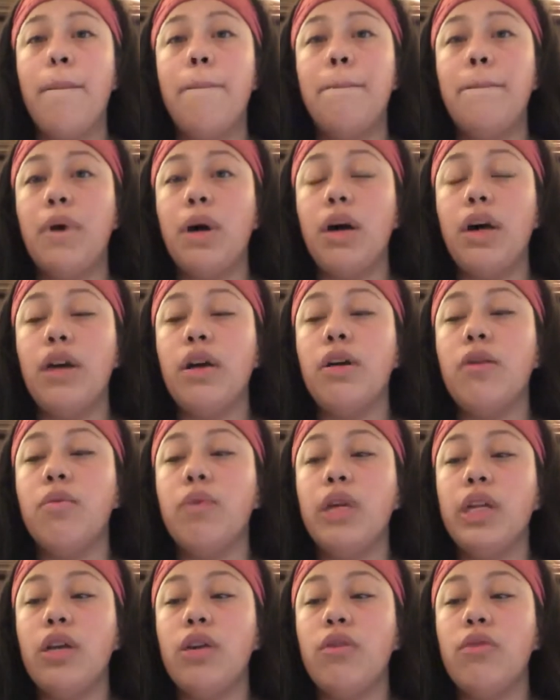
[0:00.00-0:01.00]
but
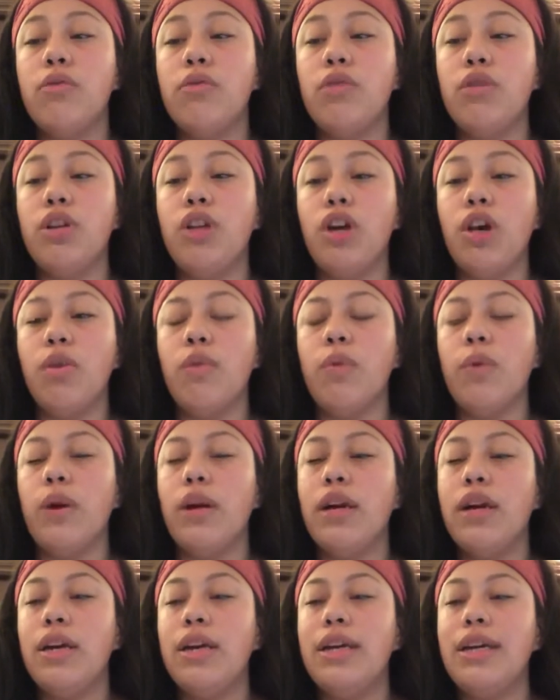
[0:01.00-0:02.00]
we don't know
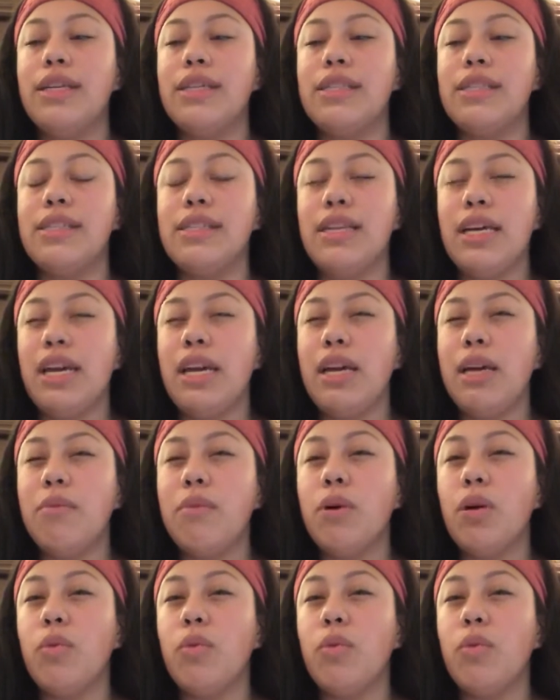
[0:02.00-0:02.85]
his name.